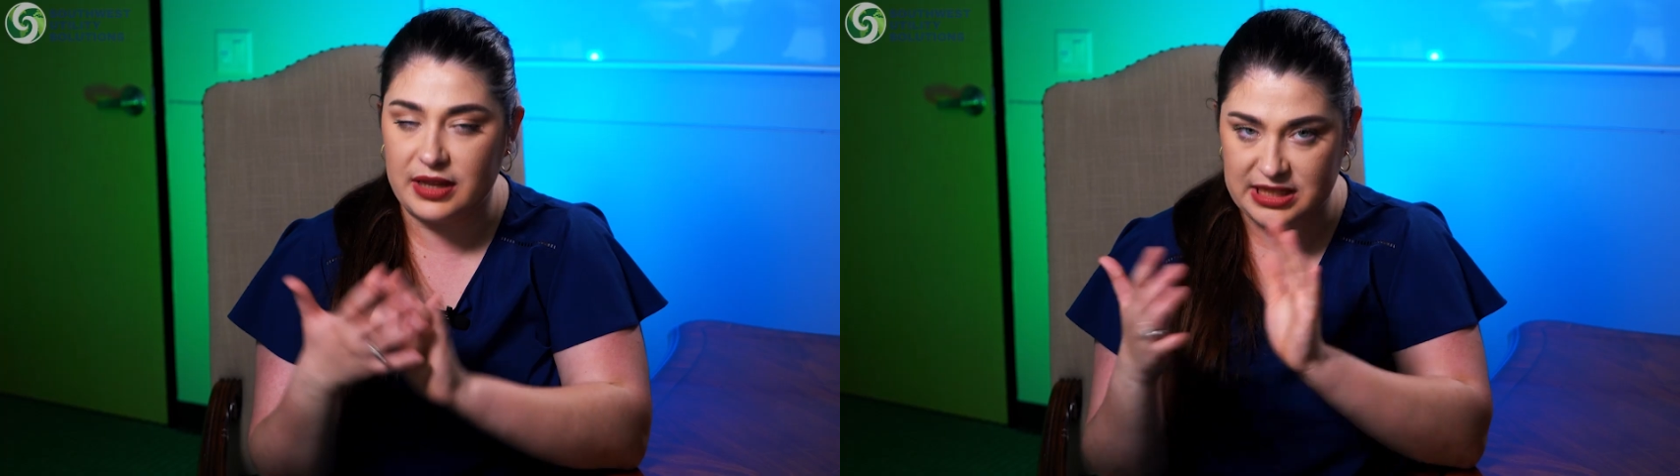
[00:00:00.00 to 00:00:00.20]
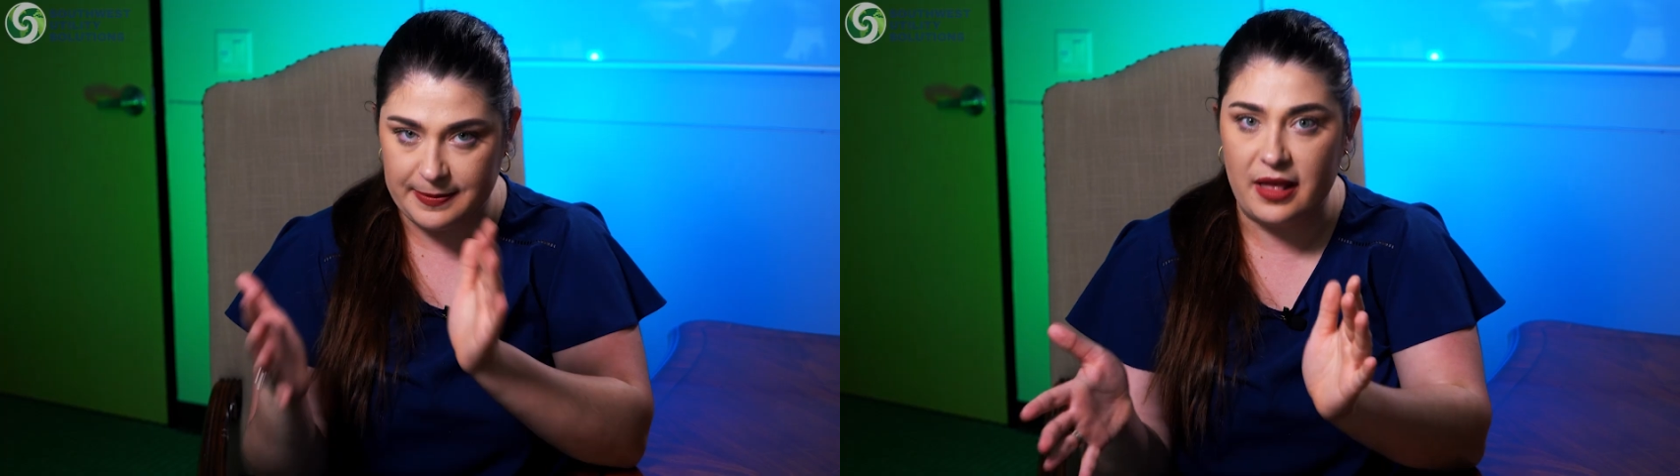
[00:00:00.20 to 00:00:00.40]

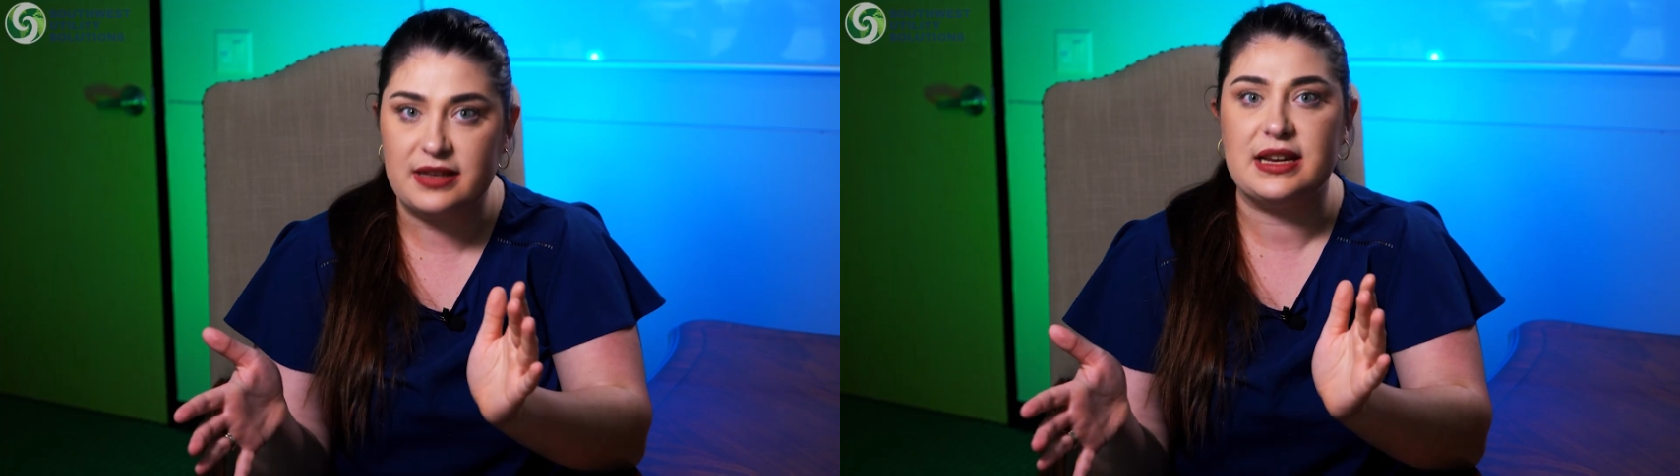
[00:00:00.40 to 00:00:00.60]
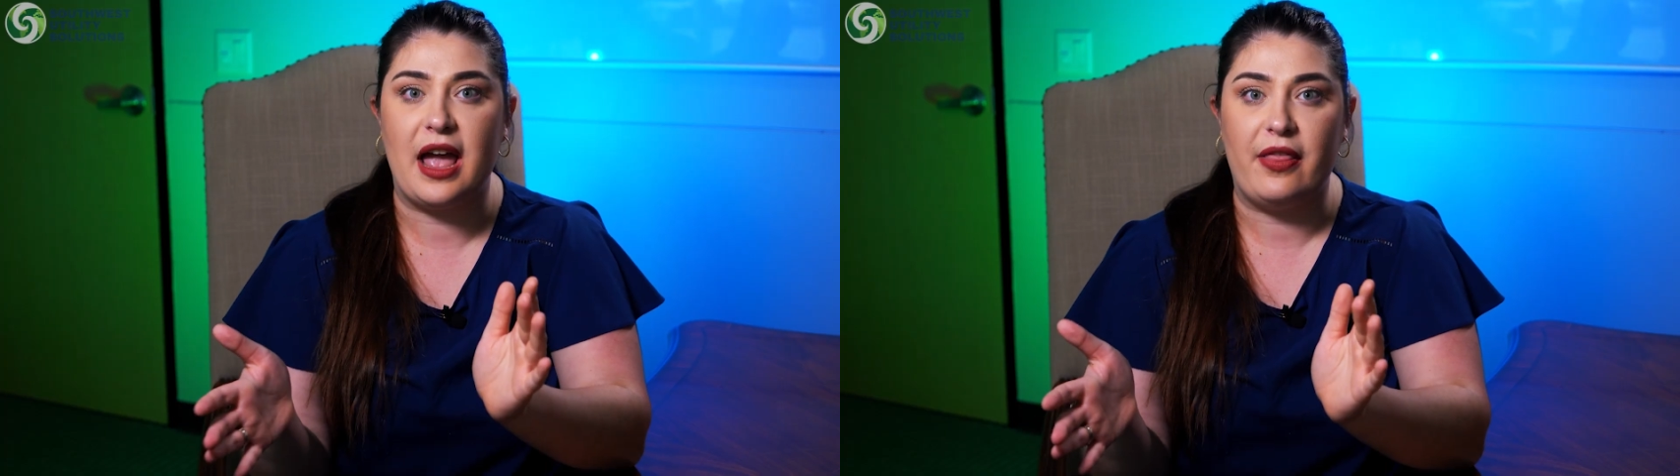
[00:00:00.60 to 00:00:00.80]
Let's spell
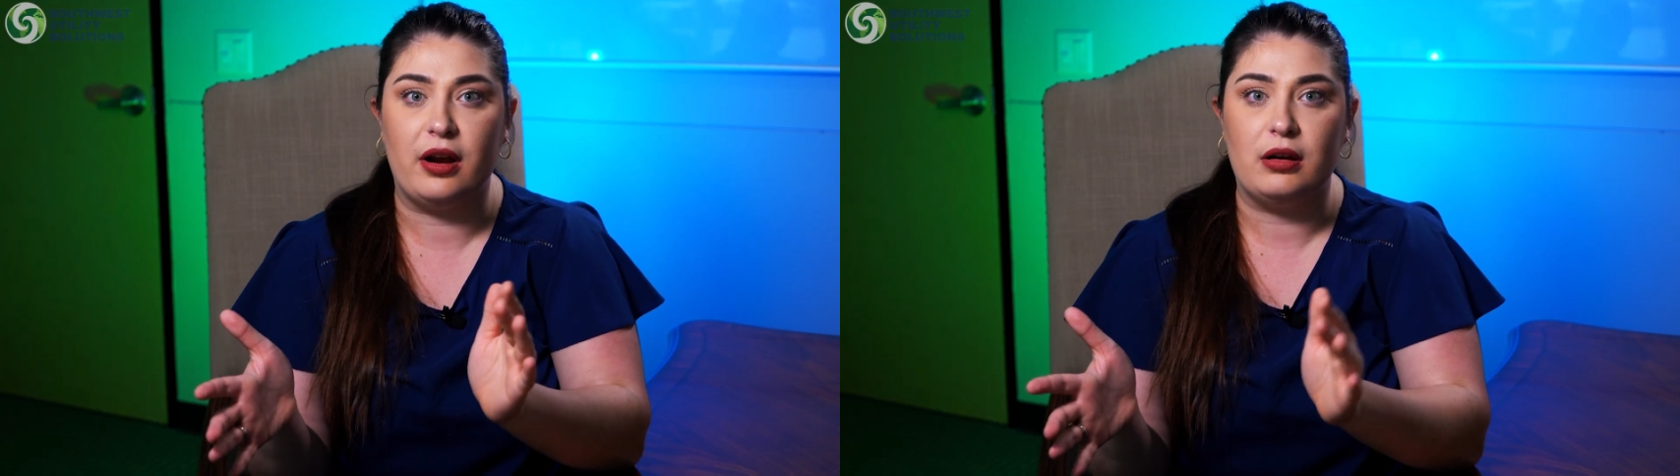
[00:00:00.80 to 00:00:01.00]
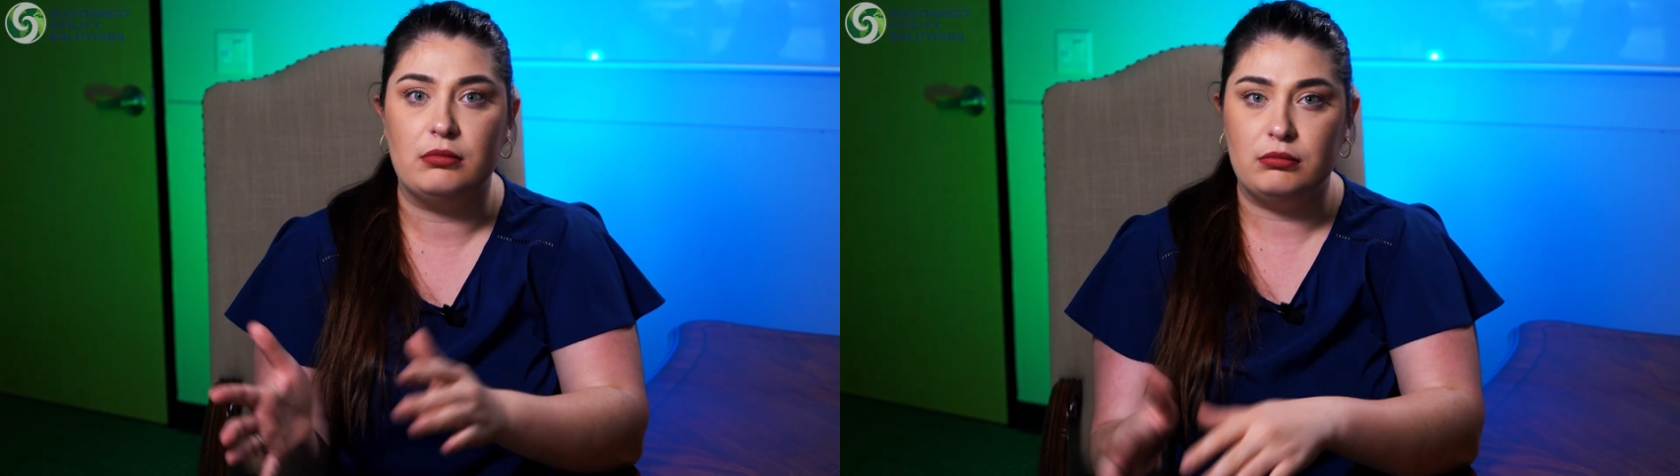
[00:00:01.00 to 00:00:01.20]
it
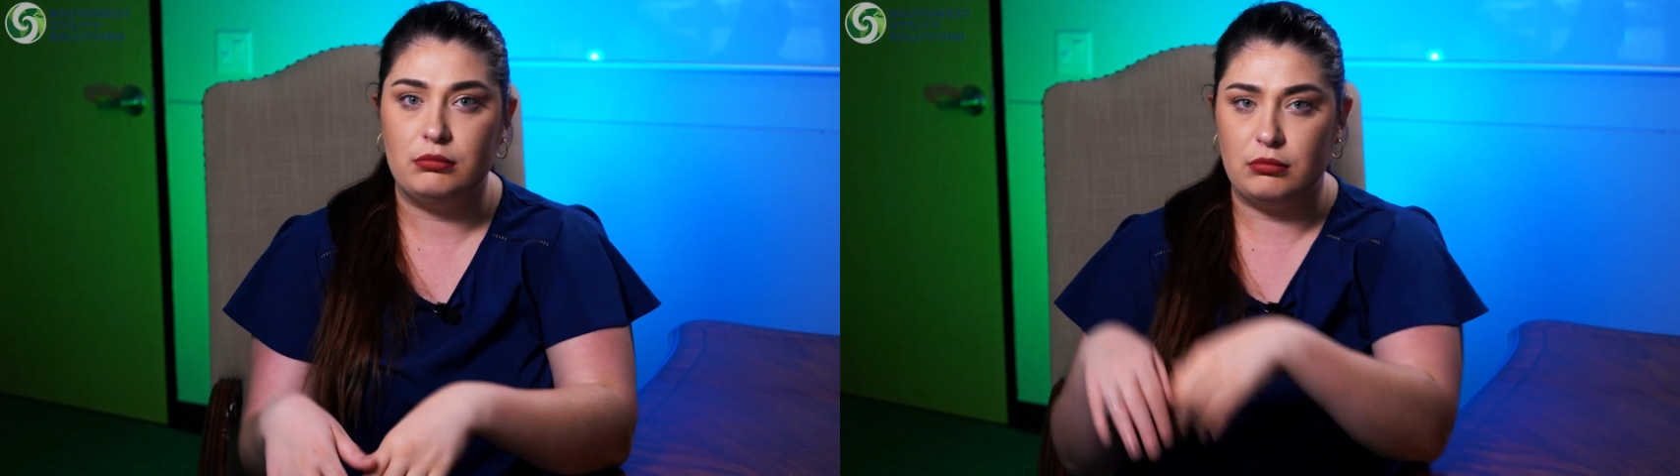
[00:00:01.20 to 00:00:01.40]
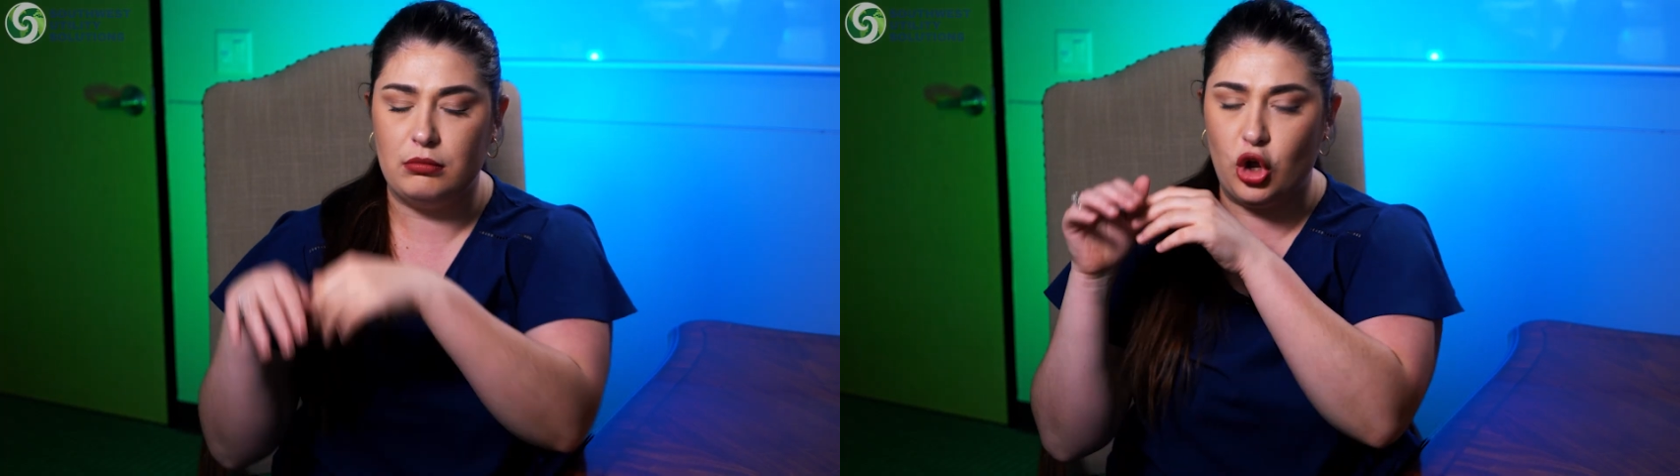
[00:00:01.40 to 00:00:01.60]
together.
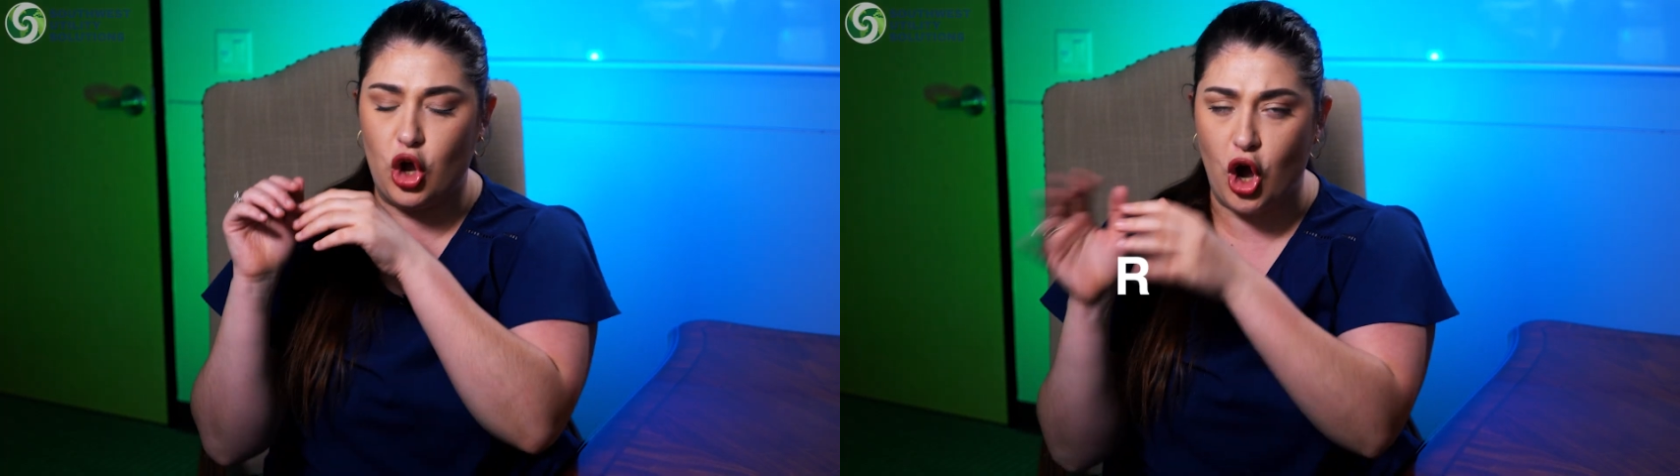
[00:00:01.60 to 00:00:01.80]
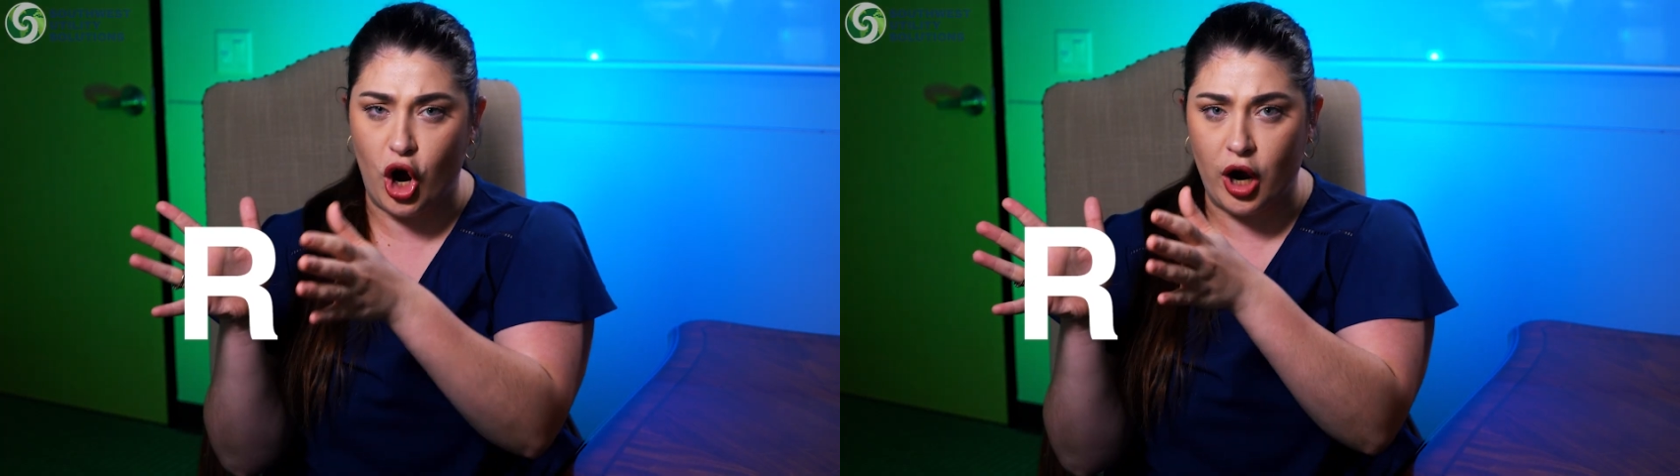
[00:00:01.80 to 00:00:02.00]

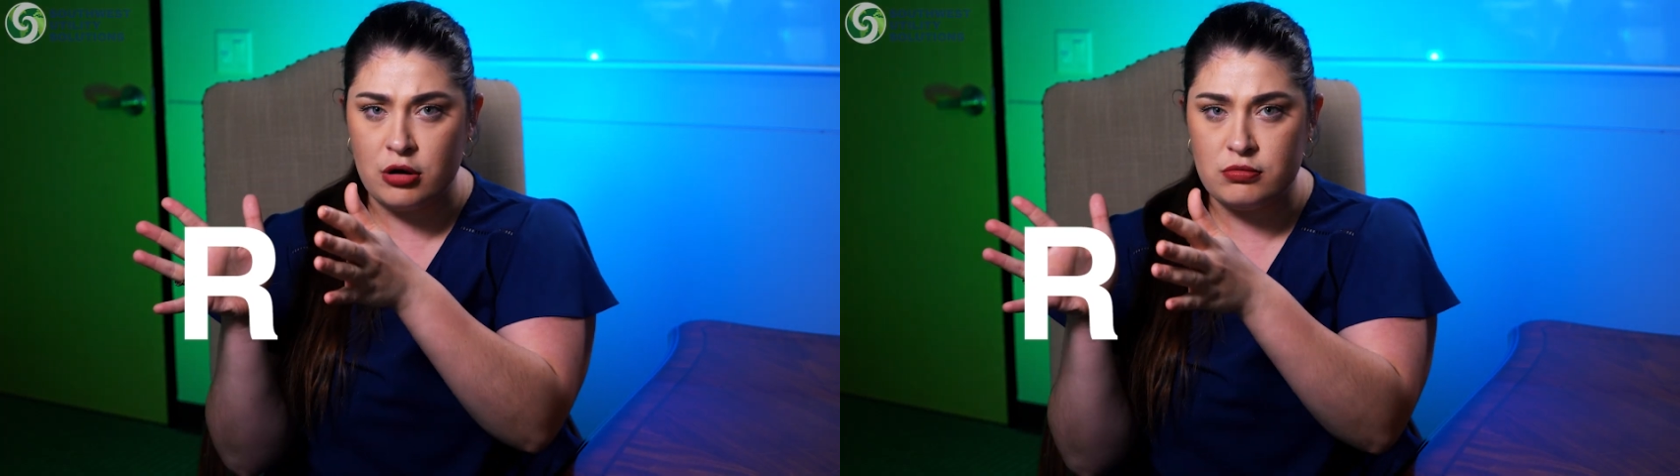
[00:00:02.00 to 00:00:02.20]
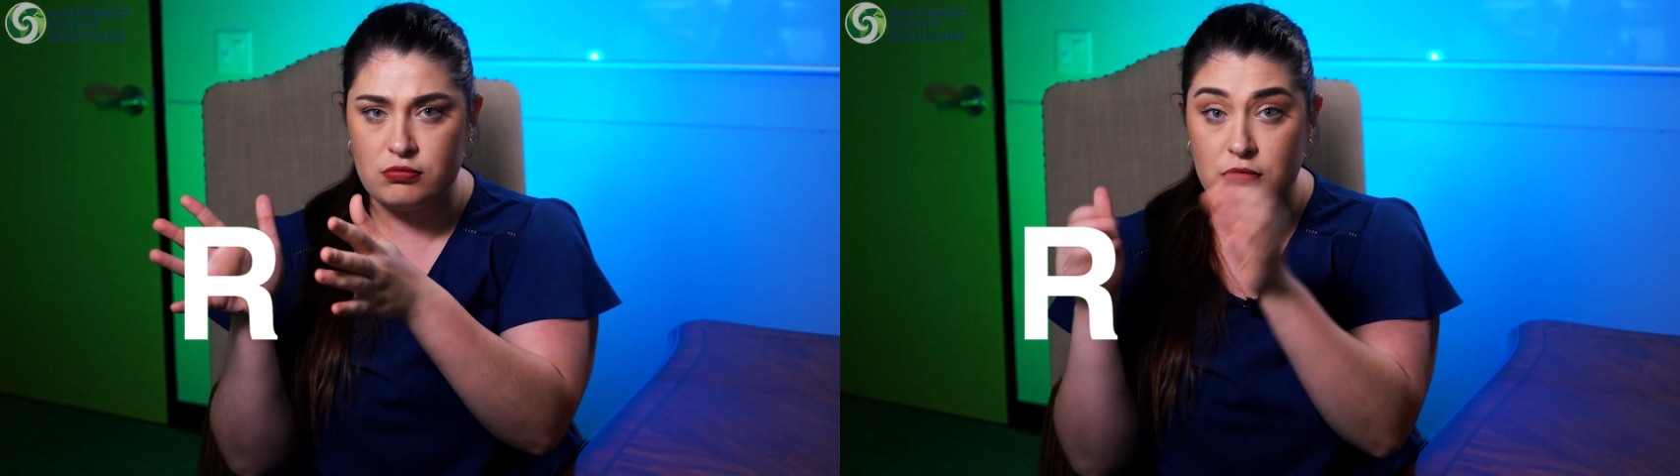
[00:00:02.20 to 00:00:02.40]

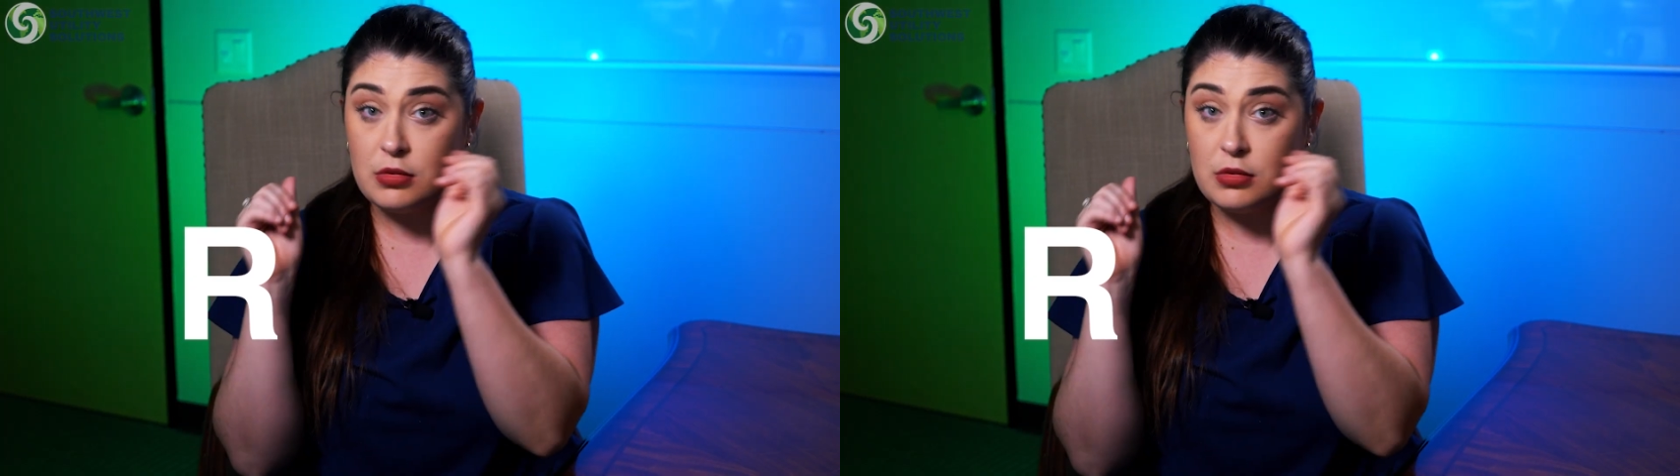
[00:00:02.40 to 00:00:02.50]
R-I-S-K.